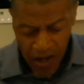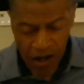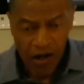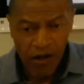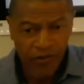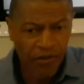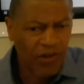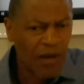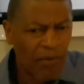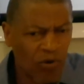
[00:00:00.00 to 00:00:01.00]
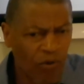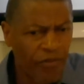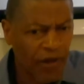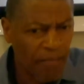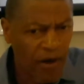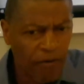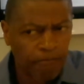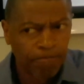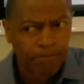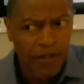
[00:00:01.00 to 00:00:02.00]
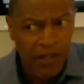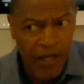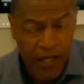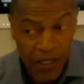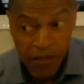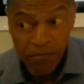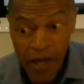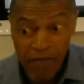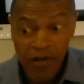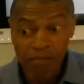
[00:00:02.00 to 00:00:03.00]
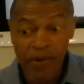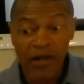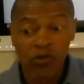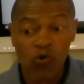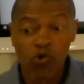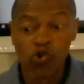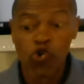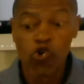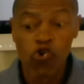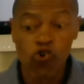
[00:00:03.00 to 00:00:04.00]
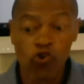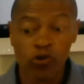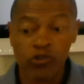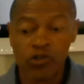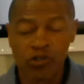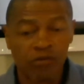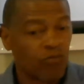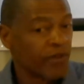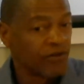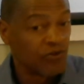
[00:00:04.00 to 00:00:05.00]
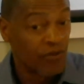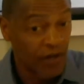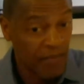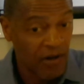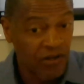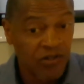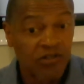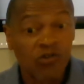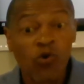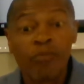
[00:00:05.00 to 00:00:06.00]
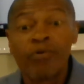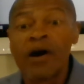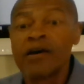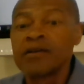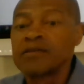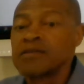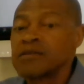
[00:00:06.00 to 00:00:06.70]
Another chemical to think about that can have an impact on your system without you think about it is soy products.